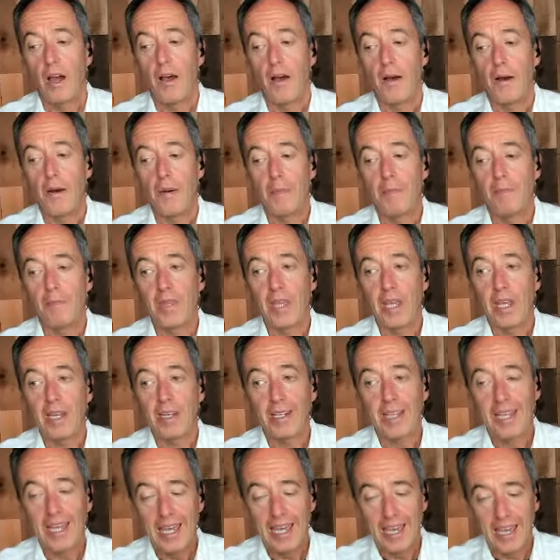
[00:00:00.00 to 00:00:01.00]

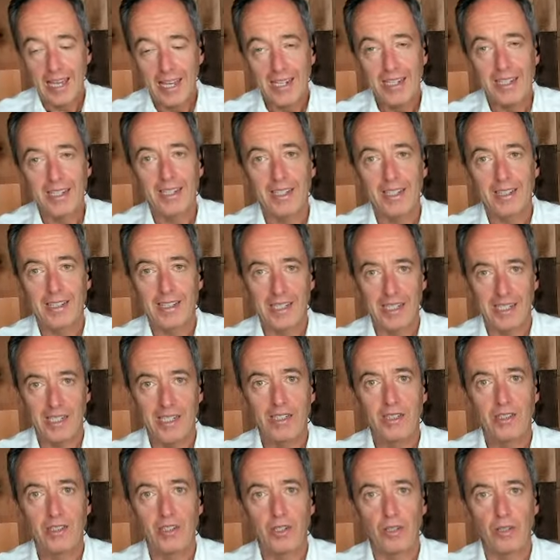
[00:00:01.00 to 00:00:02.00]
it can
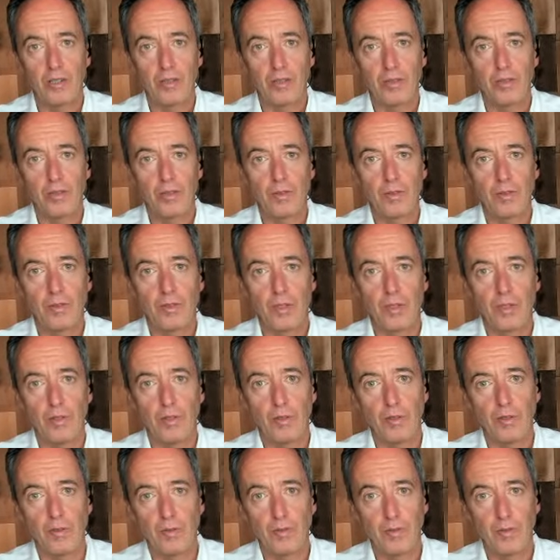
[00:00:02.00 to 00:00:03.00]
lead
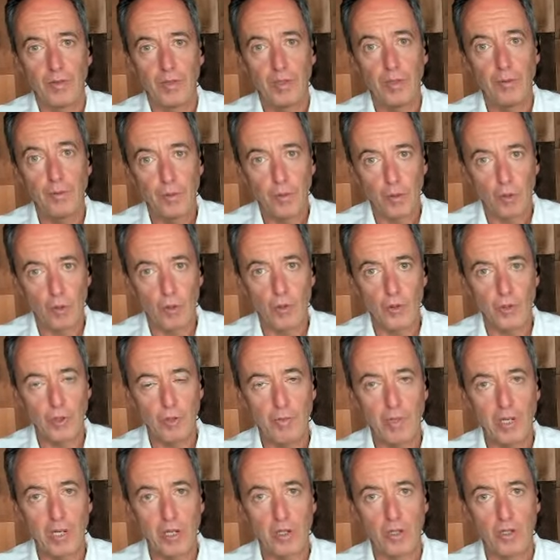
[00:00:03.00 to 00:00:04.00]
to
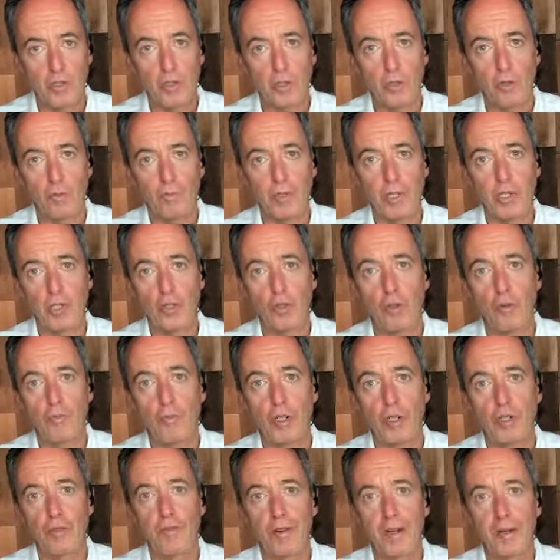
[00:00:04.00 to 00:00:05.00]
difficulty because there'll be so
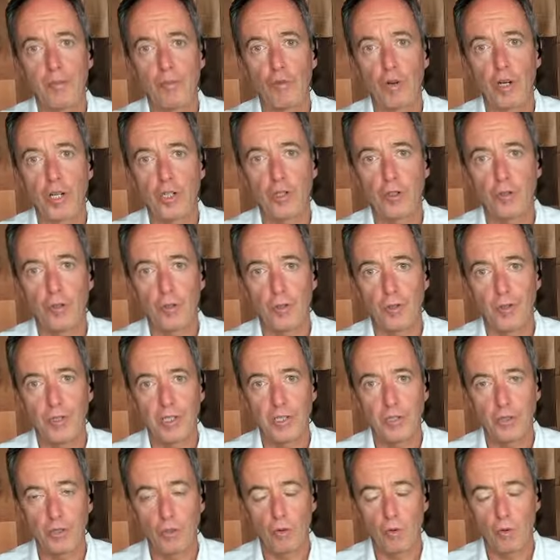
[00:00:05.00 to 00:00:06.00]
much vibrational
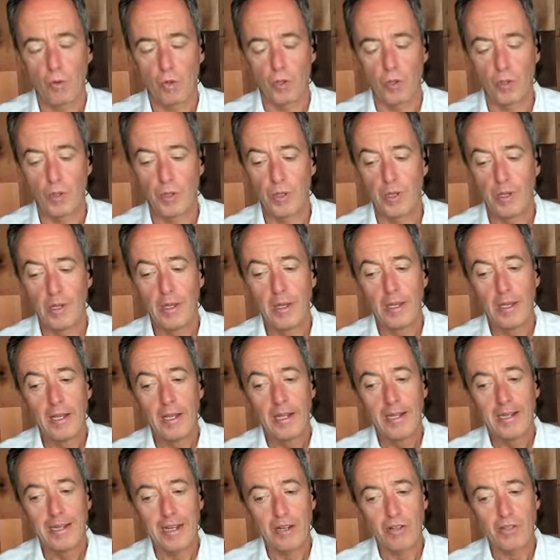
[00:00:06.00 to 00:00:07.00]
discord.
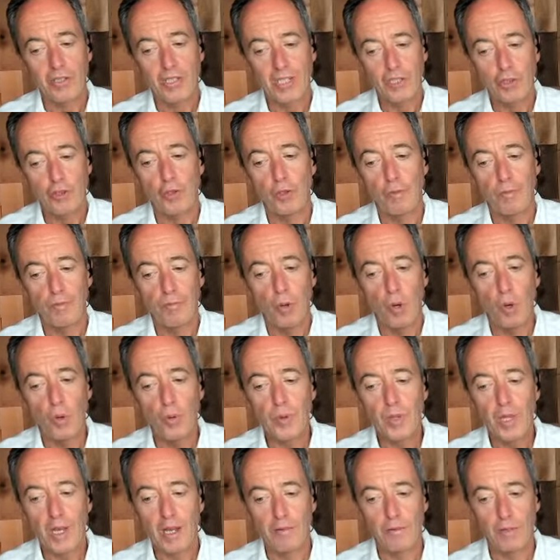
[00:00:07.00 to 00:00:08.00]
Now, since you
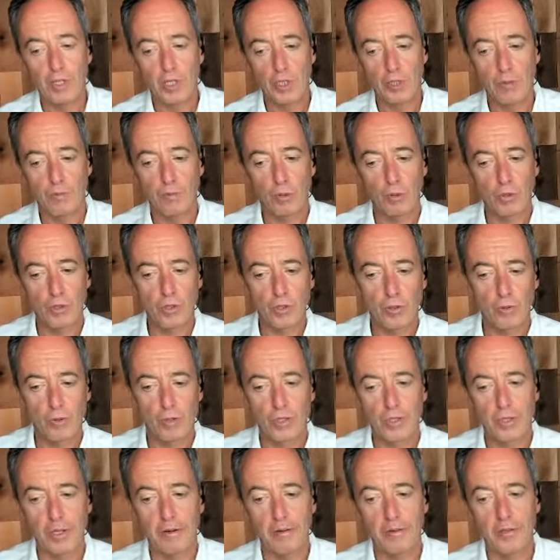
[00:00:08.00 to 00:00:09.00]
both have explored
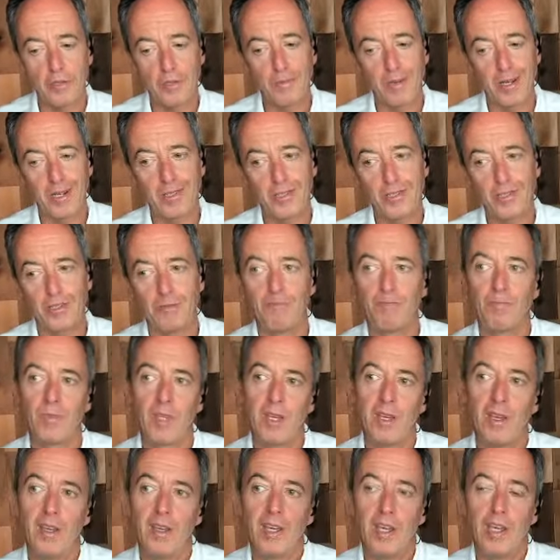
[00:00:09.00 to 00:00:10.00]
source energy medicine,
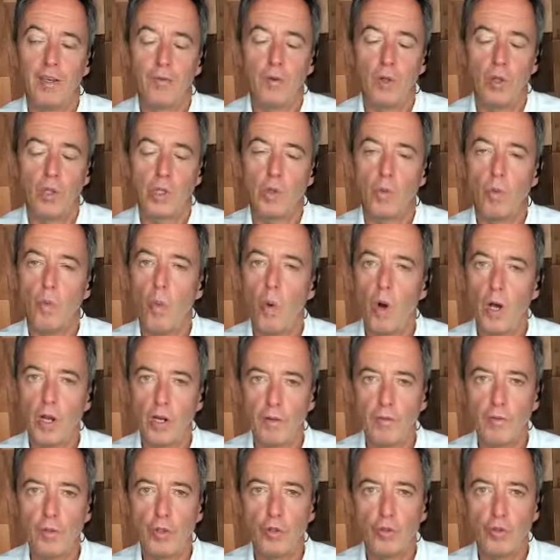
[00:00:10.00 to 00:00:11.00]
if only
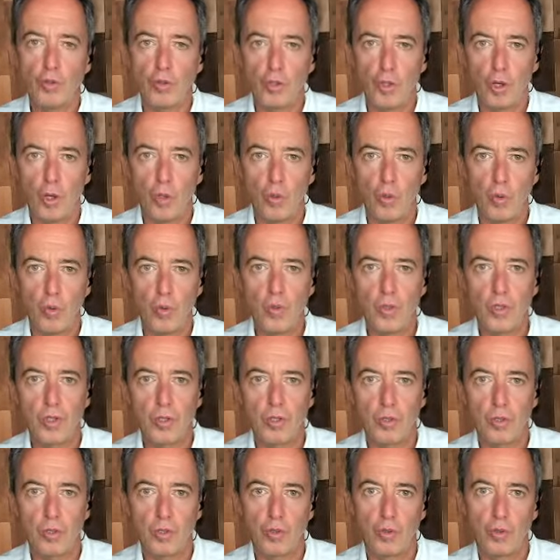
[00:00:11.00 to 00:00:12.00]
one of you chose
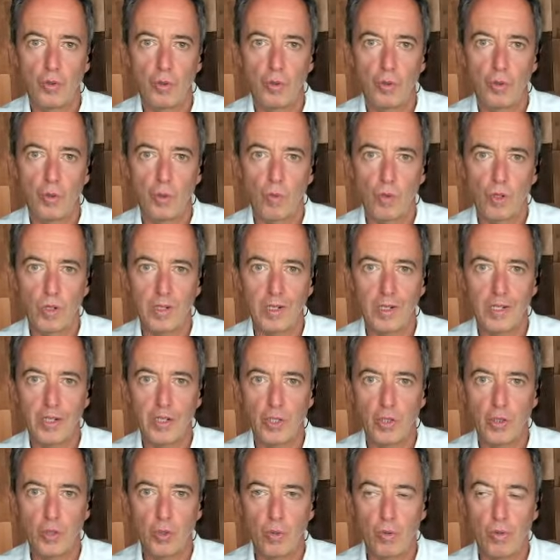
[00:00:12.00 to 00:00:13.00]
to do the work
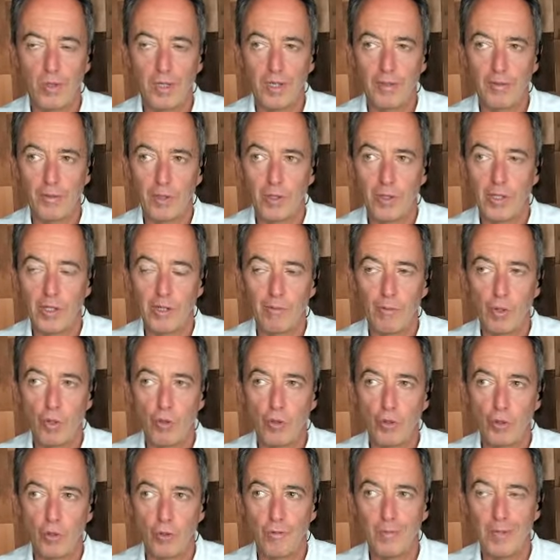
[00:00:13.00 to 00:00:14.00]
on the soul level and
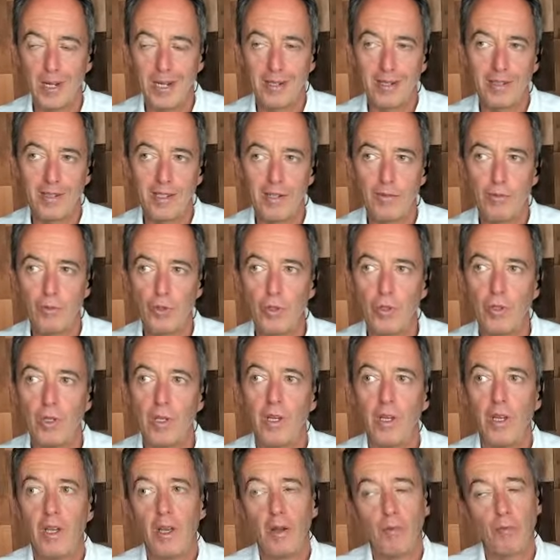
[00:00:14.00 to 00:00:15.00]
emotional body level,
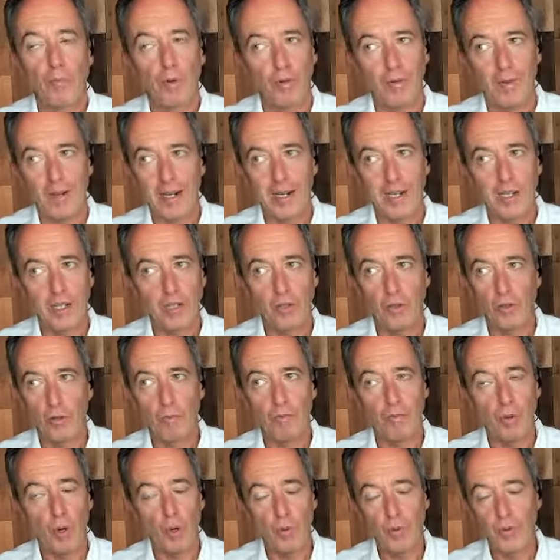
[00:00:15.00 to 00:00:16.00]
providing
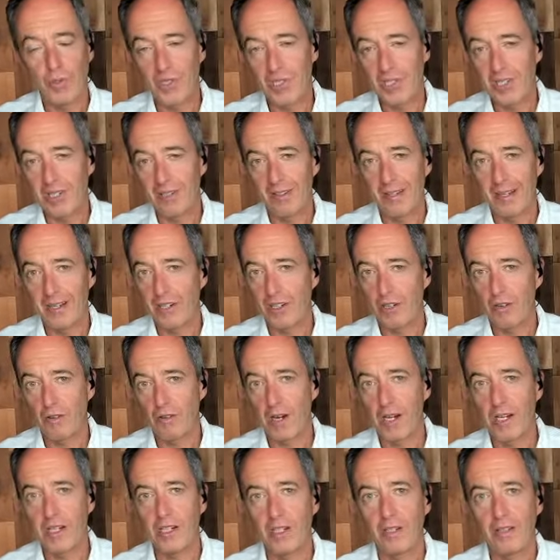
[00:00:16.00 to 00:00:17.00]
you're both still at
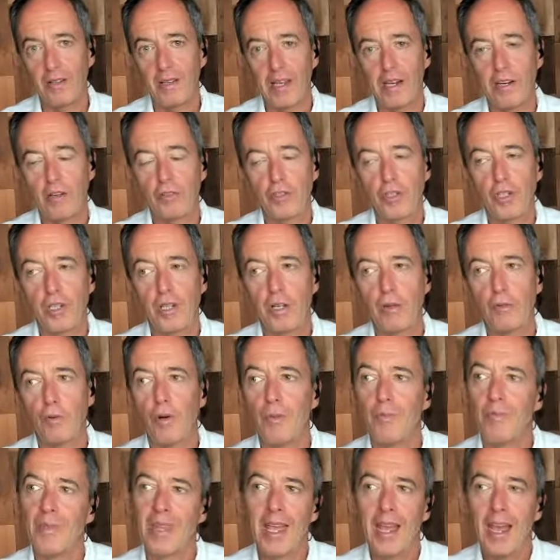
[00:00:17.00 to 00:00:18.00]
your ideal energy
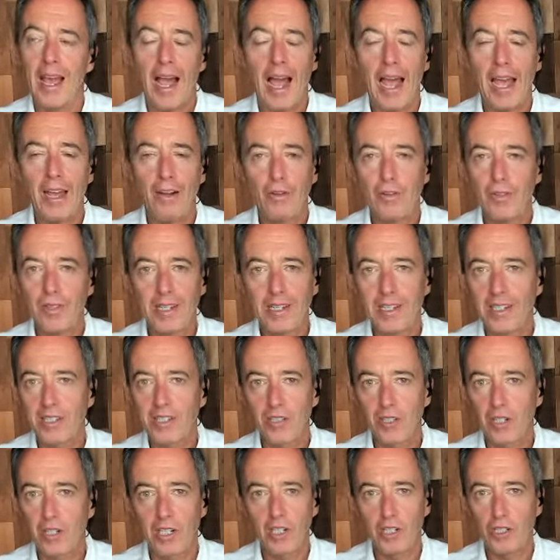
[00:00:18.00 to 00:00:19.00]
level, I don't think
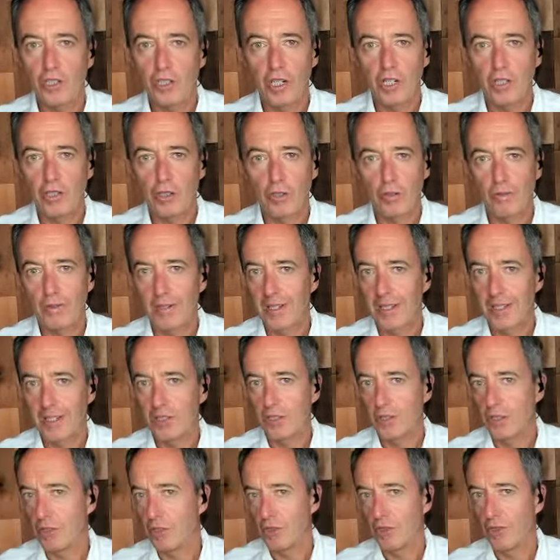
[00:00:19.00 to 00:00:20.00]
it's going to change your
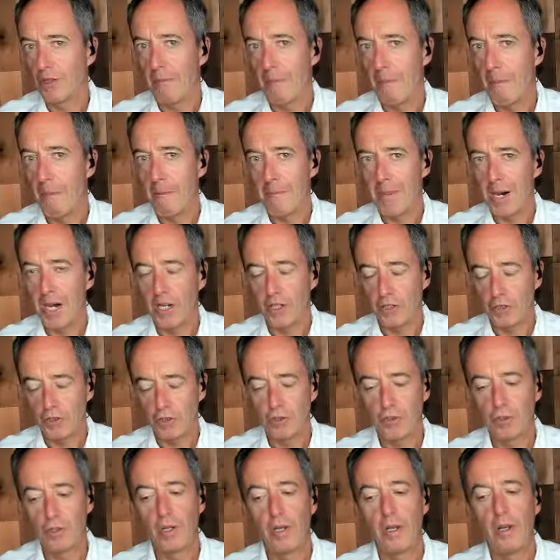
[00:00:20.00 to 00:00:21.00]
relationship
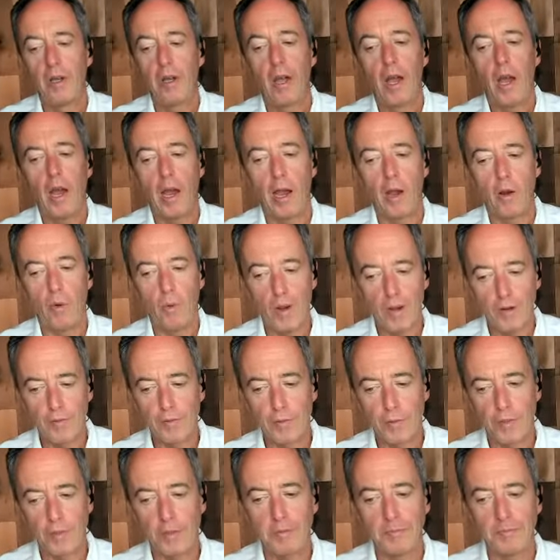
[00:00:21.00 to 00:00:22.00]
much.
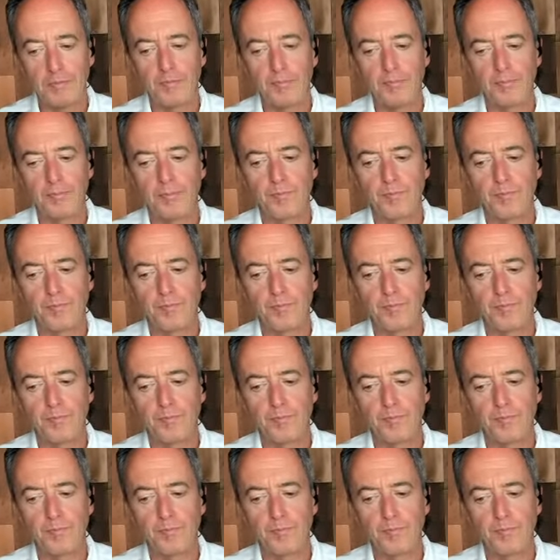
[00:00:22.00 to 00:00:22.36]
However,